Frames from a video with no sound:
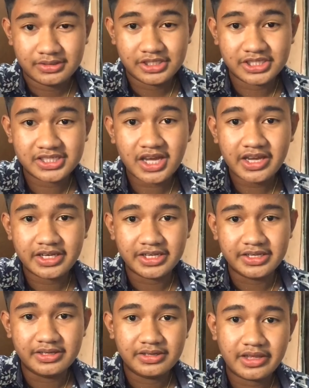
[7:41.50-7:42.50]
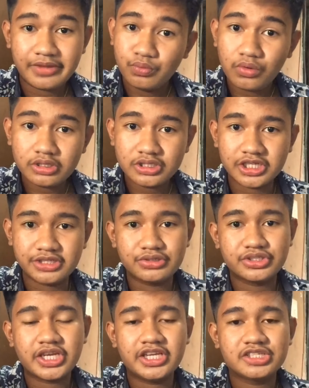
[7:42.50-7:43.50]
decided and wanted
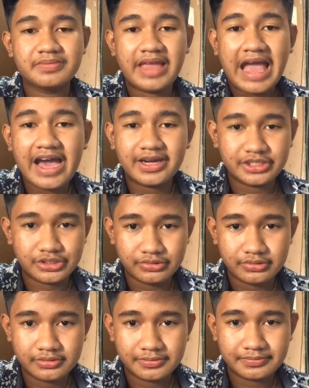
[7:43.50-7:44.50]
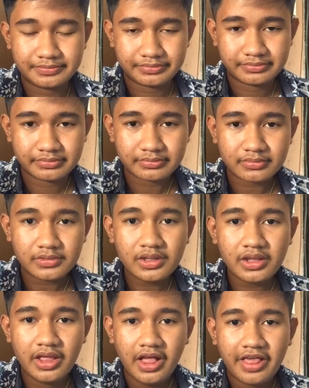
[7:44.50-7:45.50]
to change my attitude.
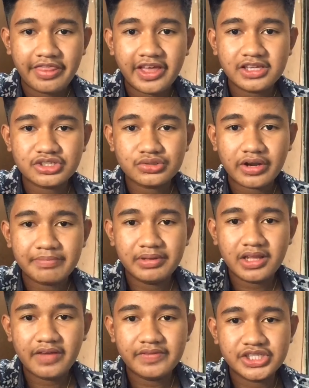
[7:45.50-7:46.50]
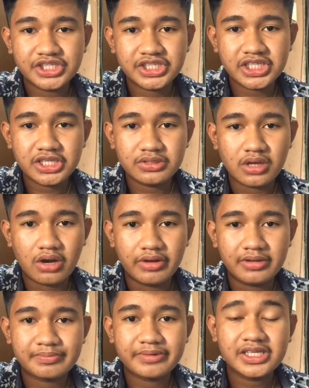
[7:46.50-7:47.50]
Thanks to our beloved CEO
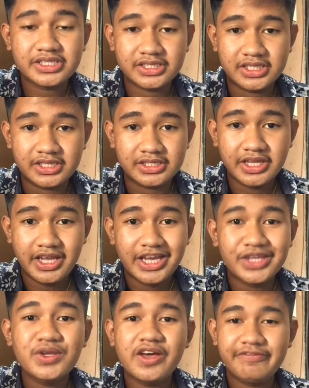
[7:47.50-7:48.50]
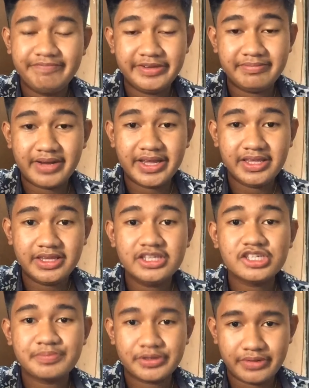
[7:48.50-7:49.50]
and President, you have been my
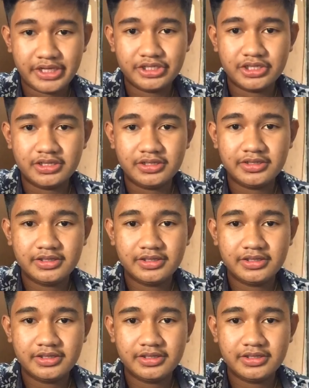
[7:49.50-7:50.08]
inspiration.